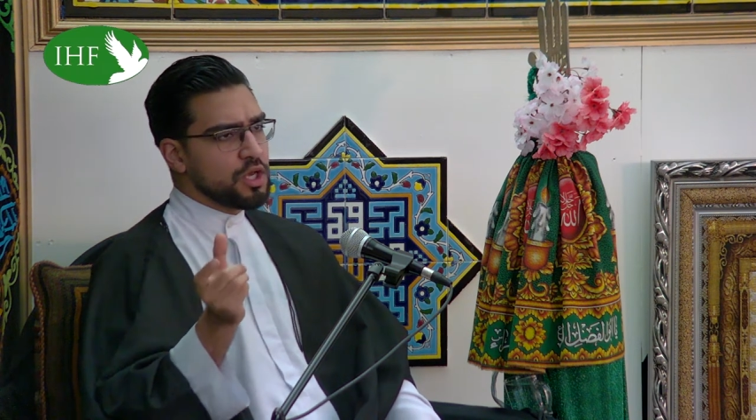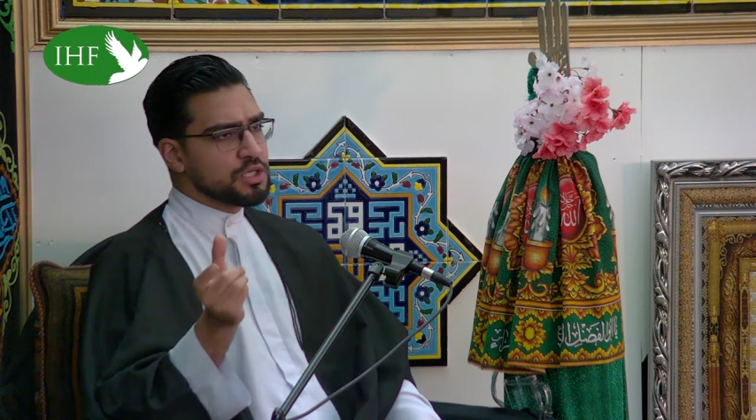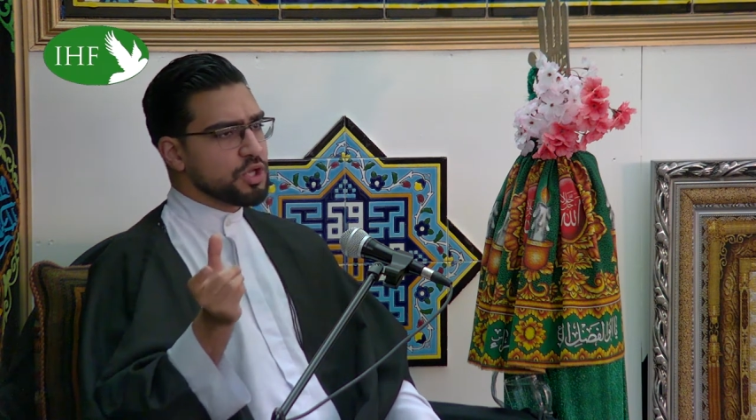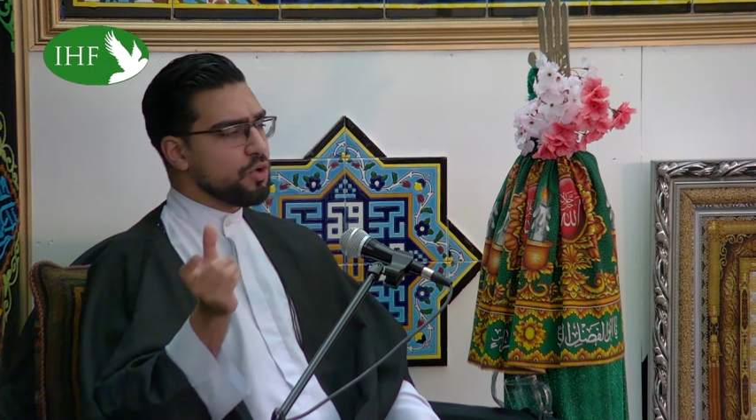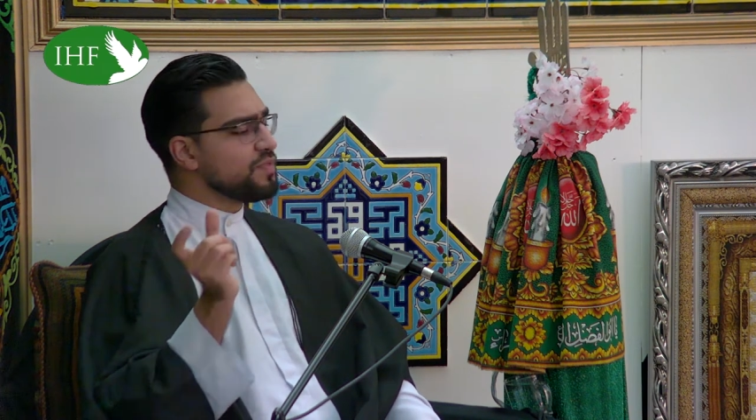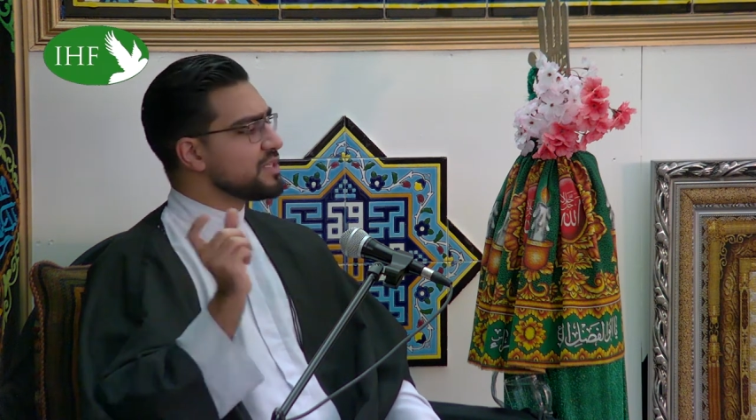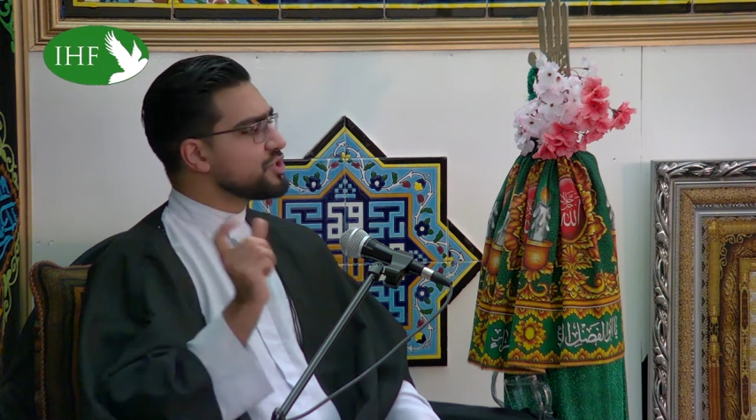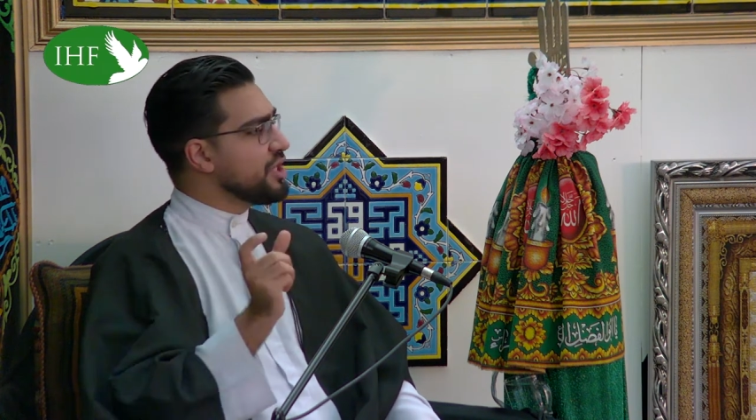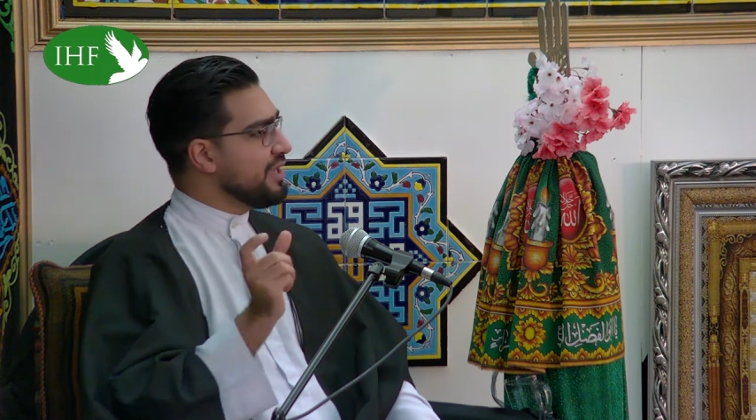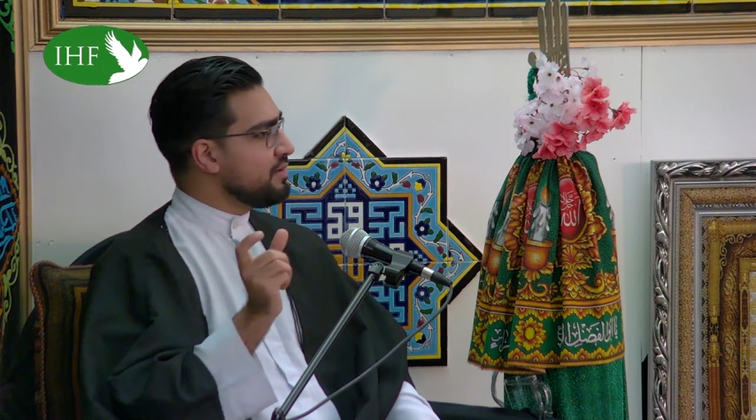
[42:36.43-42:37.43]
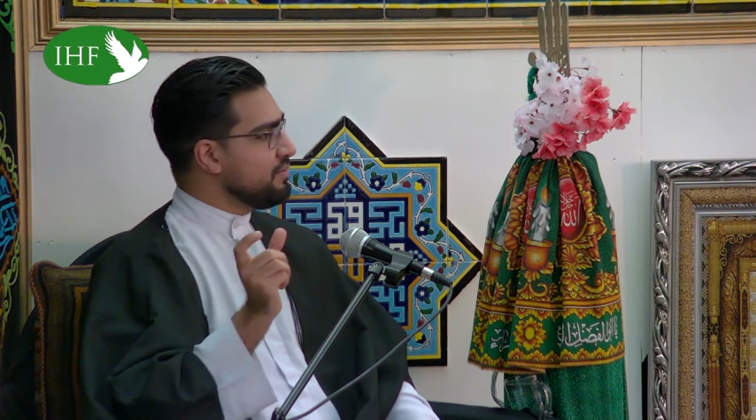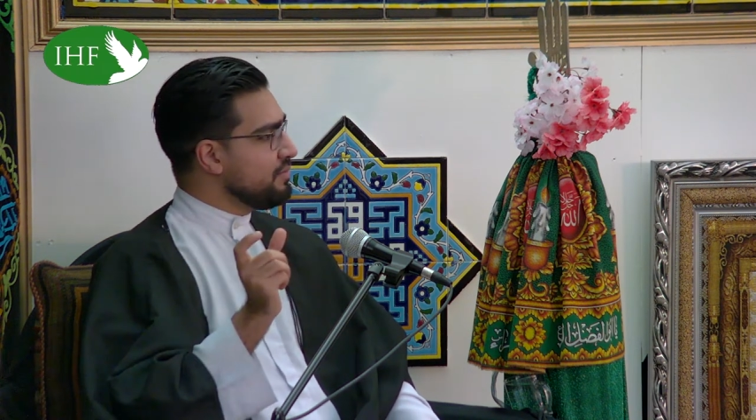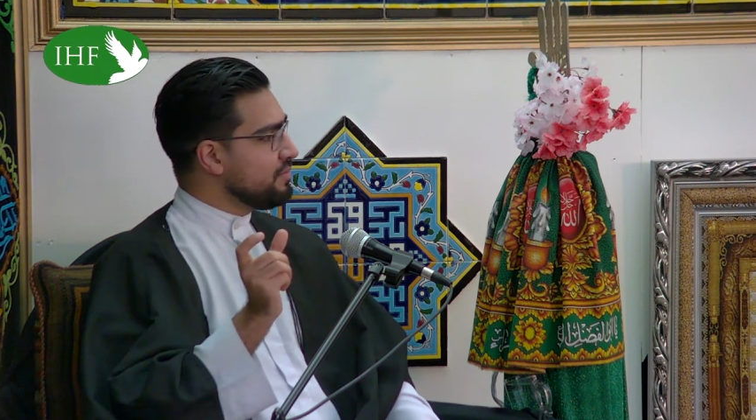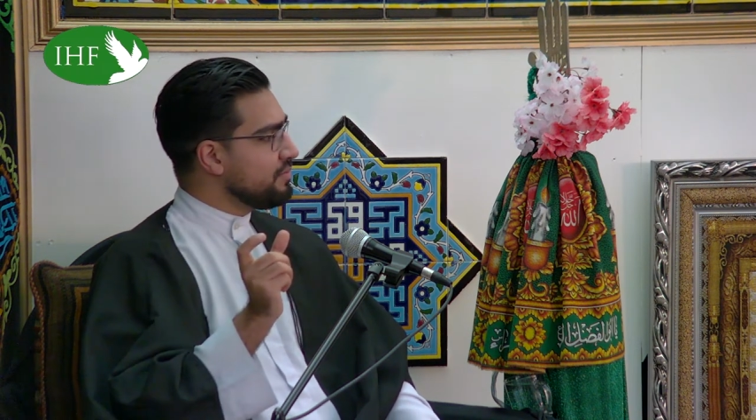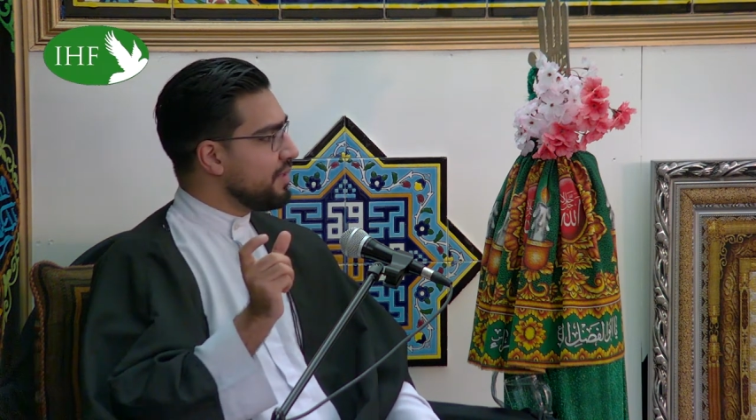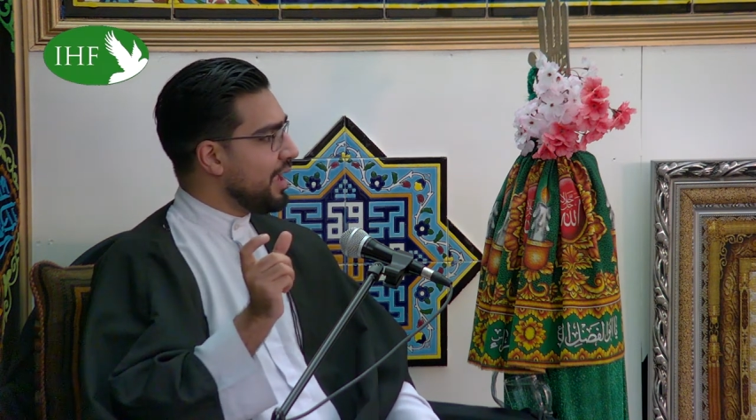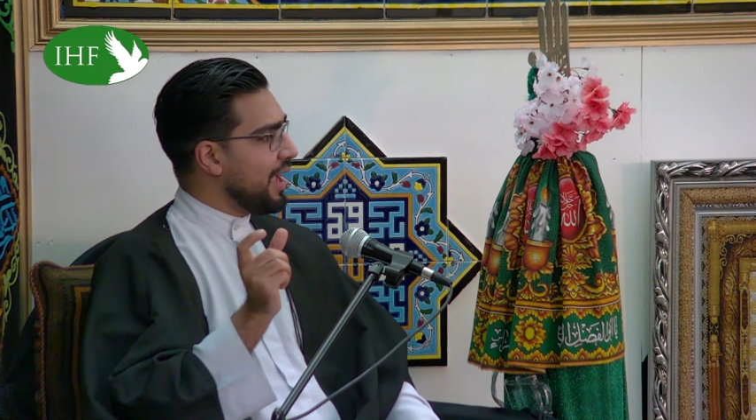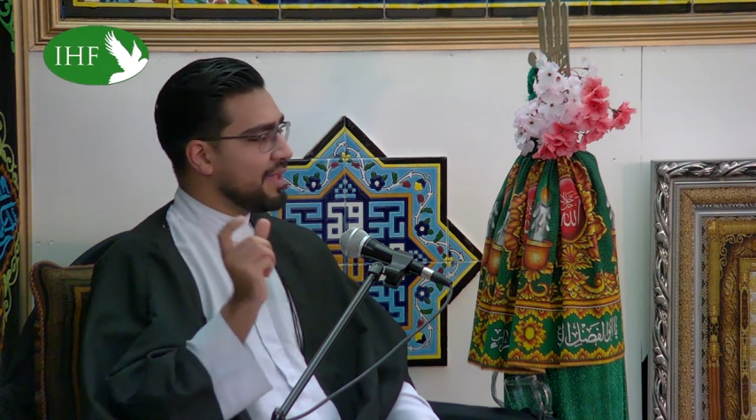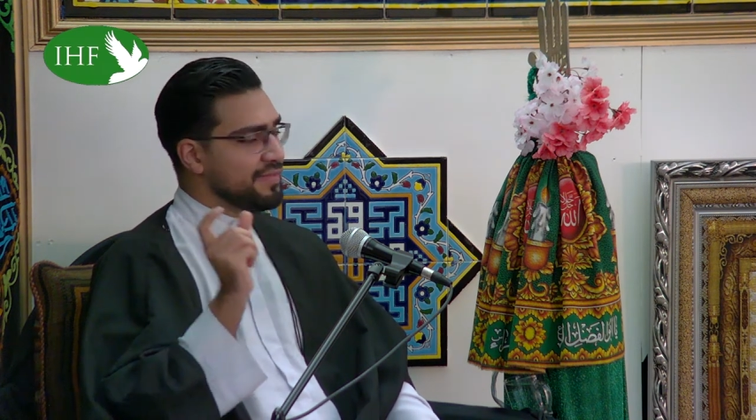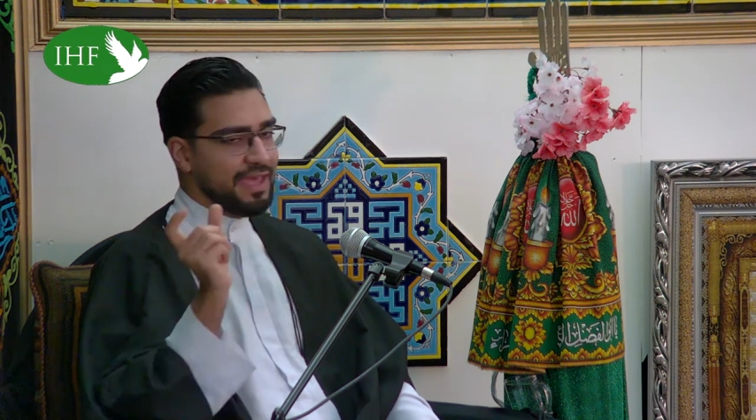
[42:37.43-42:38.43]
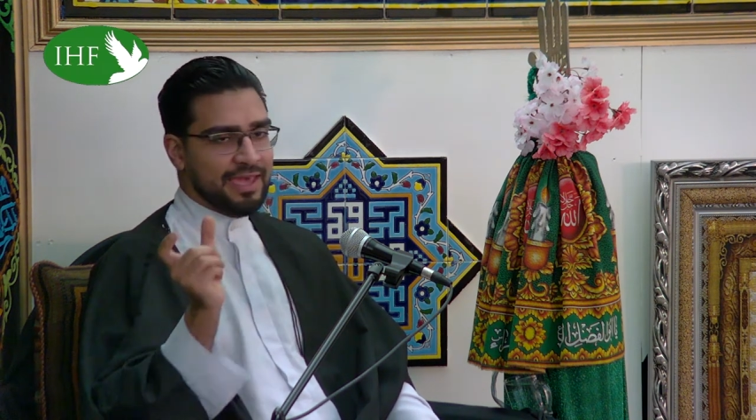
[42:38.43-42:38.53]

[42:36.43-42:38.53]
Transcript: So the jinn and the